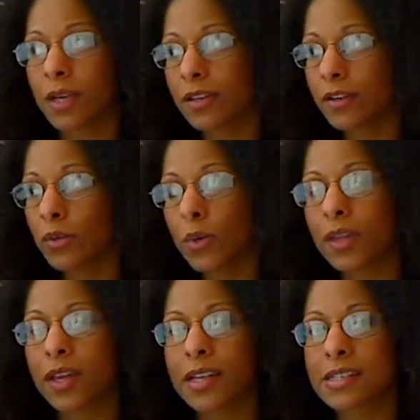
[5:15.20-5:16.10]
The other
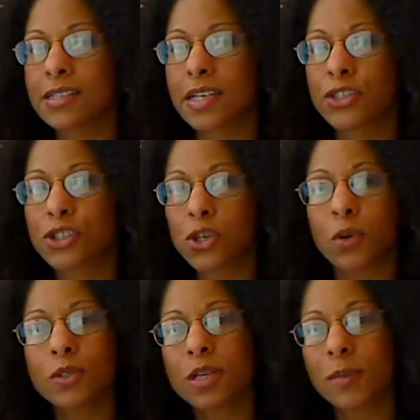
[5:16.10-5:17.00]
cool thing is it
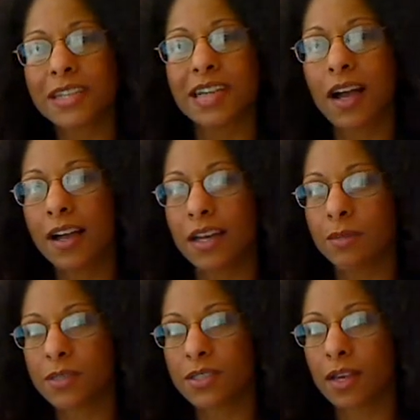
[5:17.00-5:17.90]
shows how many
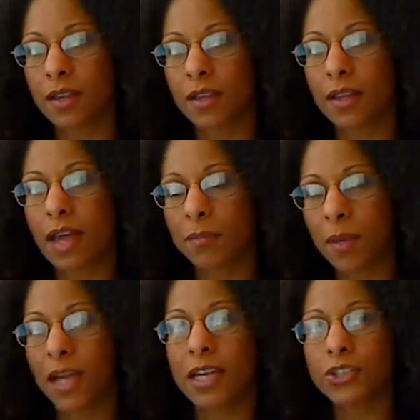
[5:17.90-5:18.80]
times
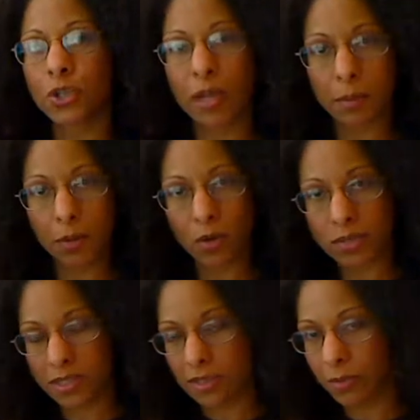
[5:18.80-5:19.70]
that page or that
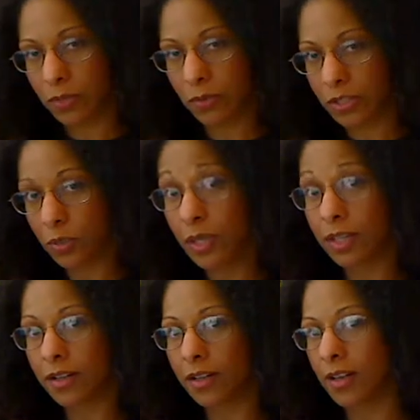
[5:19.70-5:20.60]
post has been
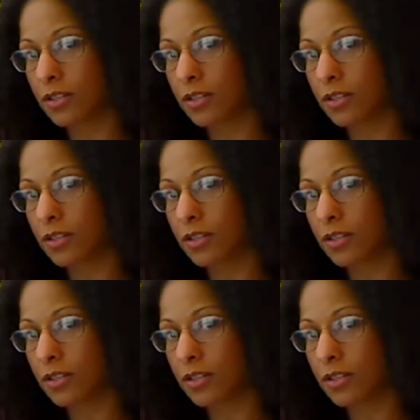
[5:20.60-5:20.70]
retweeted.